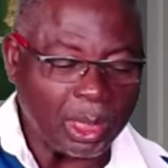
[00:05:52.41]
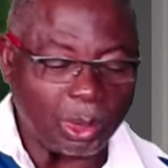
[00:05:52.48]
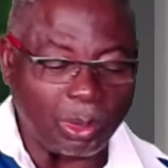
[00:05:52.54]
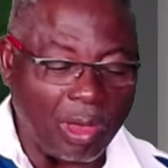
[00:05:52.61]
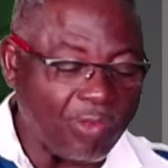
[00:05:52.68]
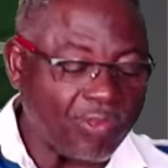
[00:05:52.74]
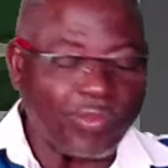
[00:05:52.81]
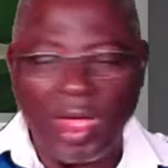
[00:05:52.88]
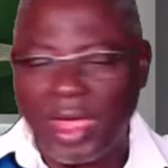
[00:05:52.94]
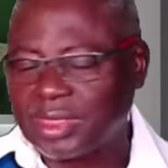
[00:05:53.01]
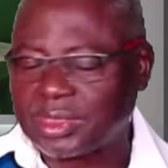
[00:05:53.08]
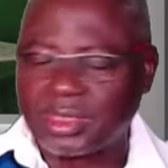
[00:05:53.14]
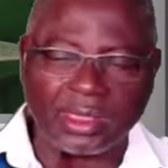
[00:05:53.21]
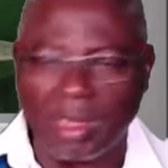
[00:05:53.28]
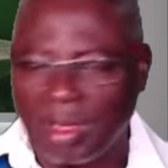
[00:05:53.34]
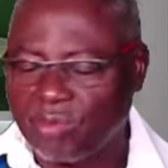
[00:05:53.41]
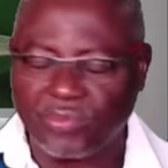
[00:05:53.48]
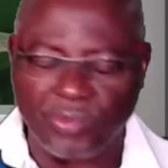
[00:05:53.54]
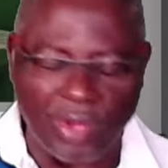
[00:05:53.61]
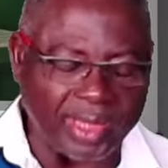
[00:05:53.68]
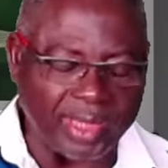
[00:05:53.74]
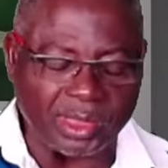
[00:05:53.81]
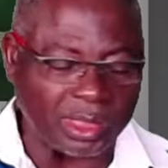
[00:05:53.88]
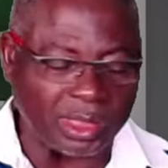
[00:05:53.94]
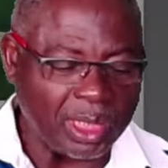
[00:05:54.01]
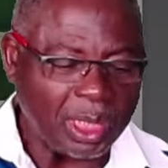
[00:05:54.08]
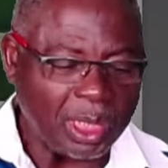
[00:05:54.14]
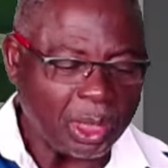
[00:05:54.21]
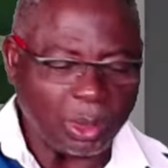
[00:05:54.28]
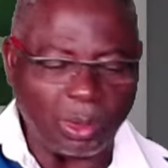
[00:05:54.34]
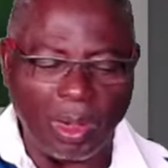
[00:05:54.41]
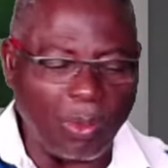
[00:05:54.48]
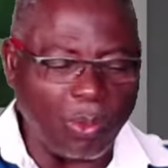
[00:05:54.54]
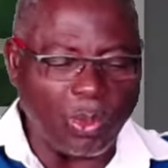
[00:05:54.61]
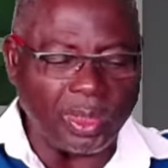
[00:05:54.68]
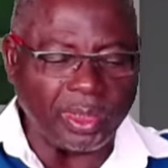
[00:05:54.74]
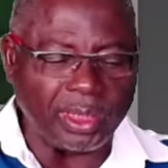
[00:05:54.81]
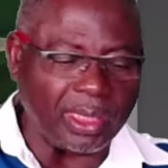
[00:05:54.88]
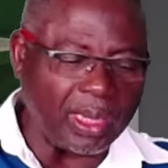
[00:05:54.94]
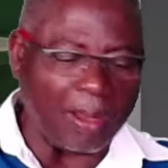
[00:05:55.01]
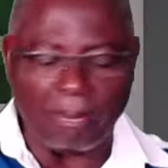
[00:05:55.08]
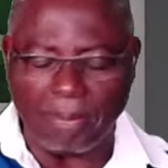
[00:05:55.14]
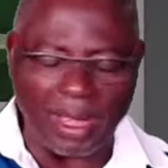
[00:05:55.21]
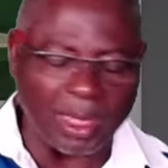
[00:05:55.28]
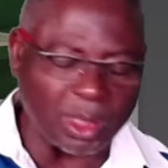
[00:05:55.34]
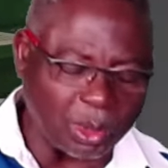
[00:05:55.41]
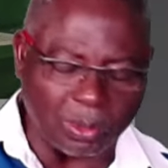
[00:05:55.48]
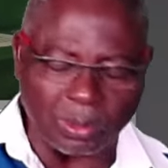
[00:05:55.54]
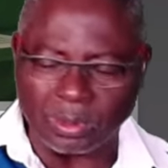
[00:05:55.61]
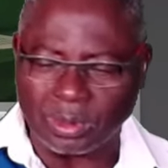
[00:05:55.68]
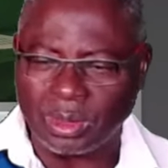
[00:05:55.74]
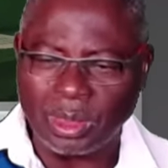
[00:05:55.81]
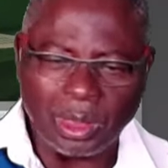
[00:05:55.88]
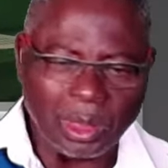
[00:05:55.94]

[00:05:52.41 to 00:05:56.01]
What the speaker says: You are fighting our fight. You are winning our battle.